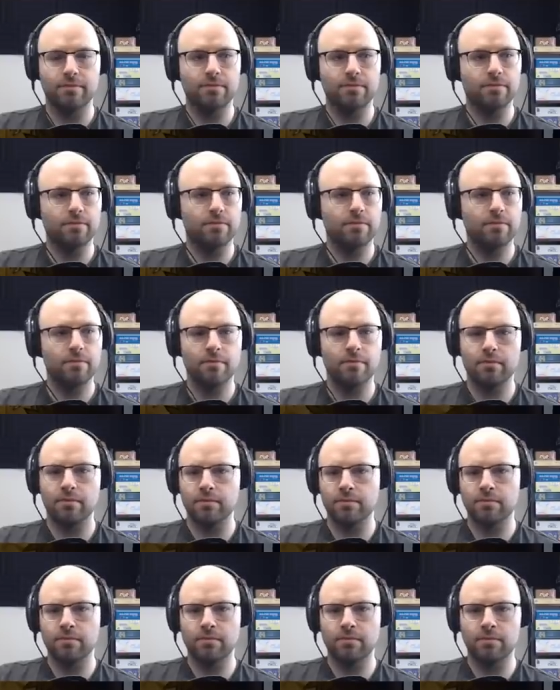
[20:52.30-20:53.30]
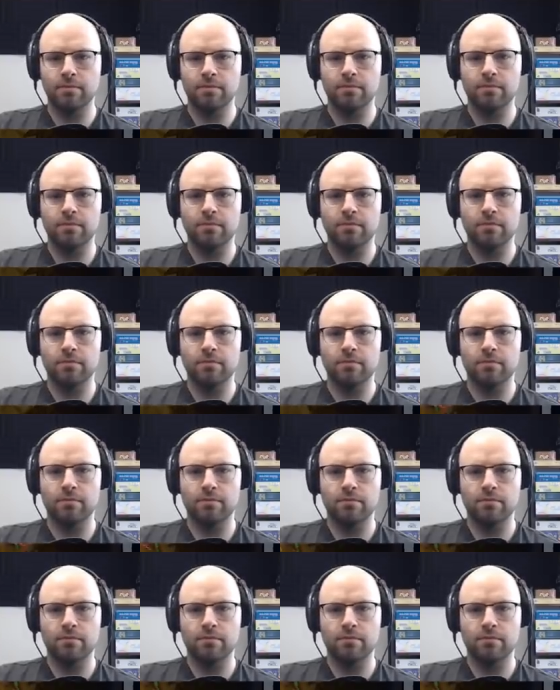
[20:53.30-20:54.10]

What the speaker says: Nobody speaks.